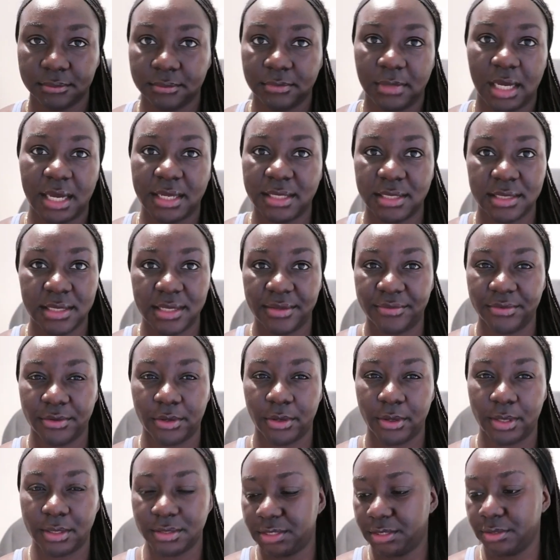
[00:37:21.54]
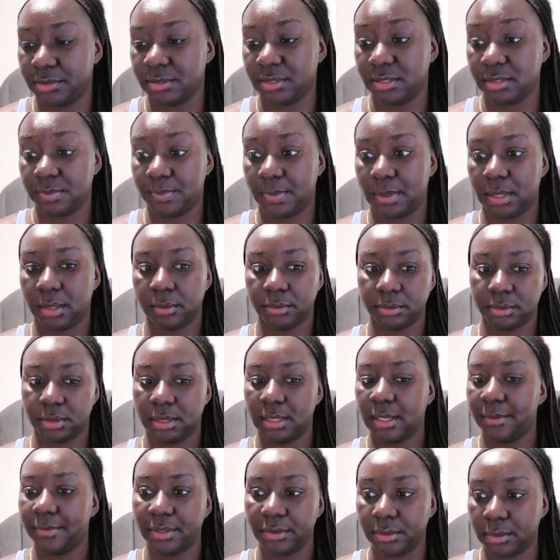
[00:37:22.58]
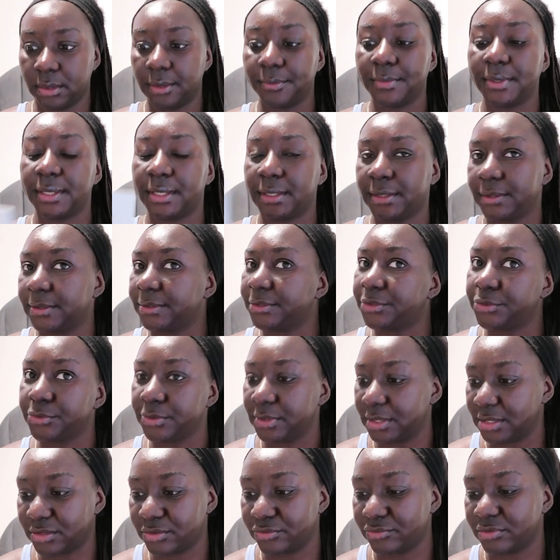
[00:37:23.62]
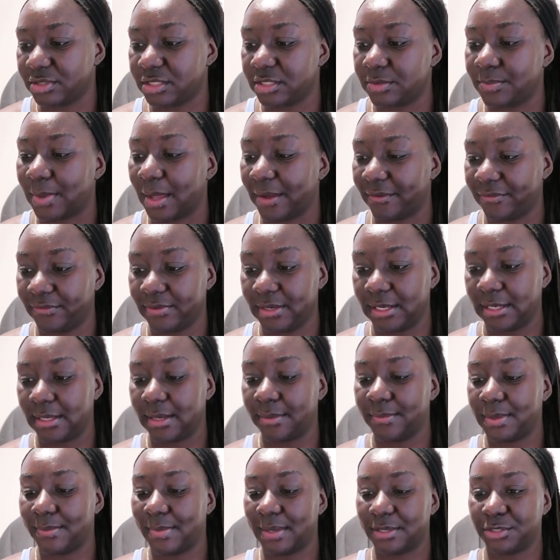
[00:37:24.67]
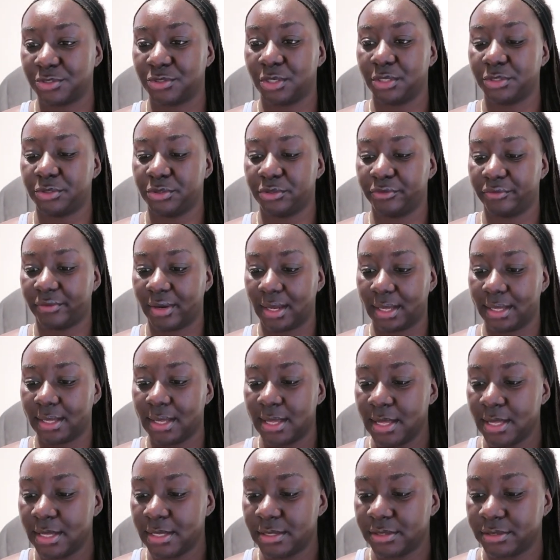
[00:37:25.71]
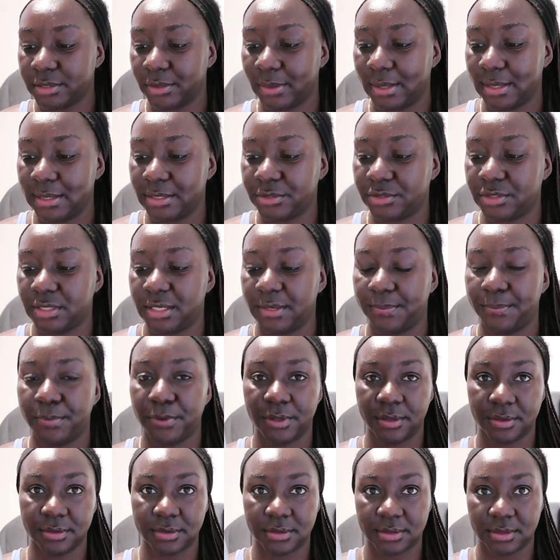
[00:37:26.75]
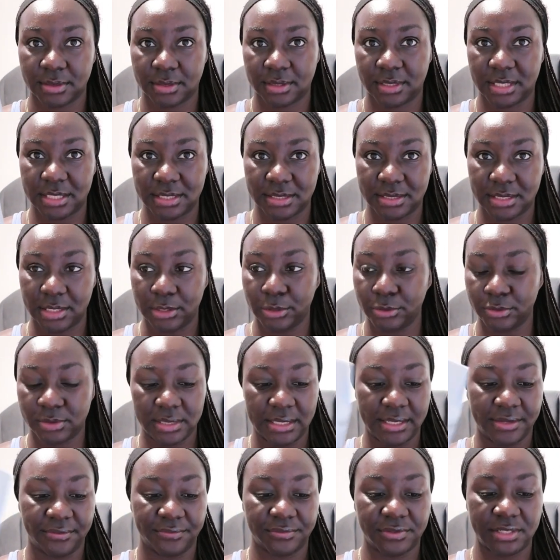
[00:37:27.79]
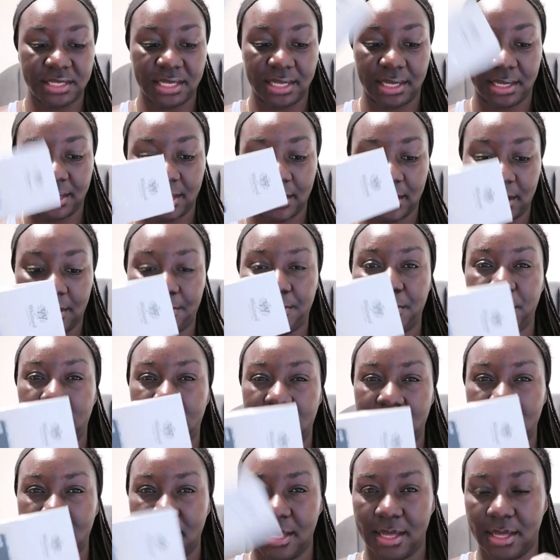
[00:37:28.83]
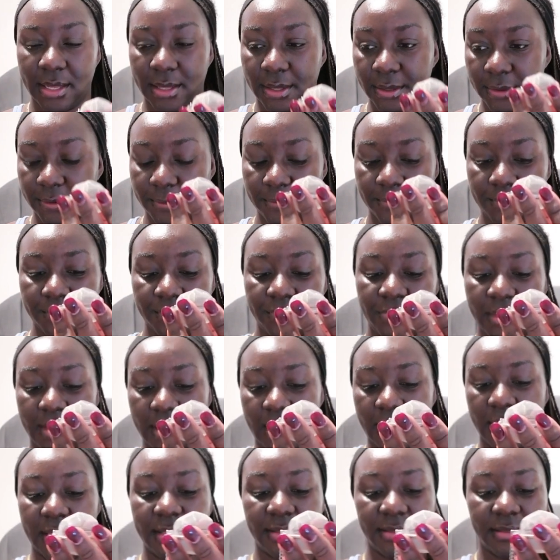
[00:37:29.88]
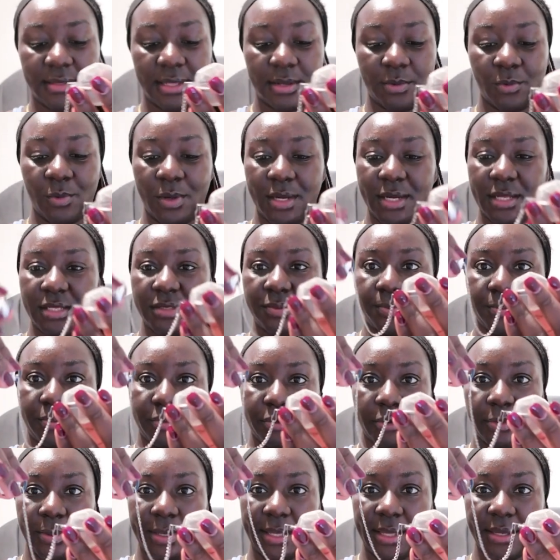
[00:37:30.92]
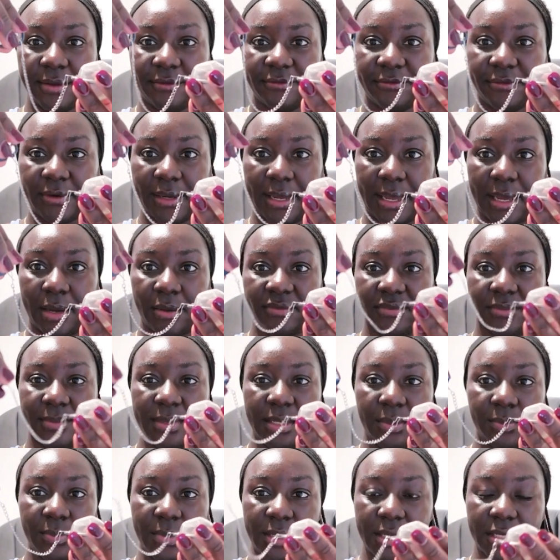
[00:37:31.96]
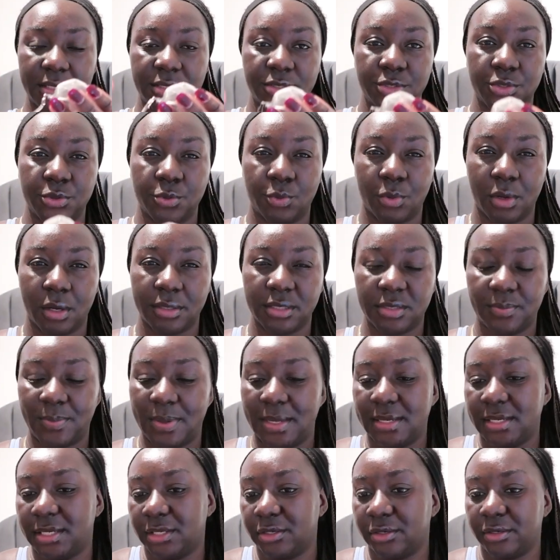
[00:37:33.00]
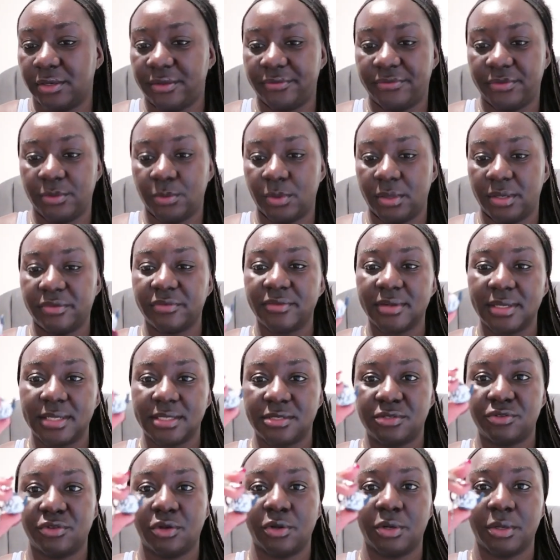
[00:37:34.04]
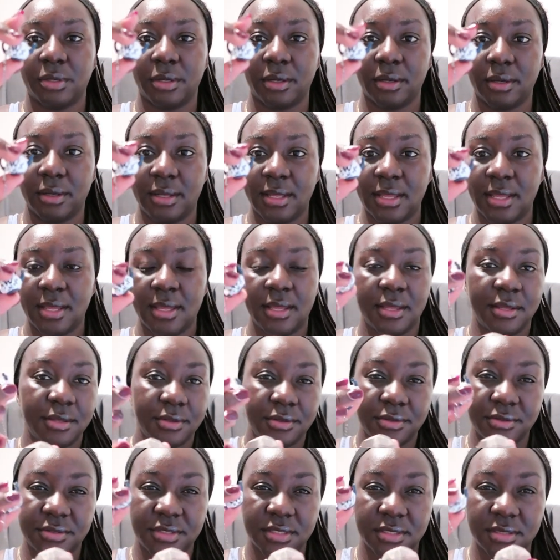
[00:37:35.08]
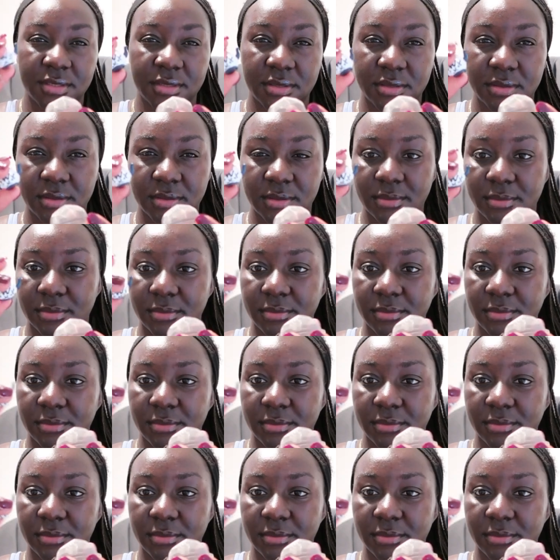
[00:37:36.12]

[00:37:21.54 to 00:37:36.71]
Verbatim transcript: I didn't even know how to use this bottle. So let me, let me do this respectfully. Let me make sure I do it right. So I literally put this loose leaf tea and I put it in here and then when it's brewing for like however many minutes you want depending on if you want it really strong or not you just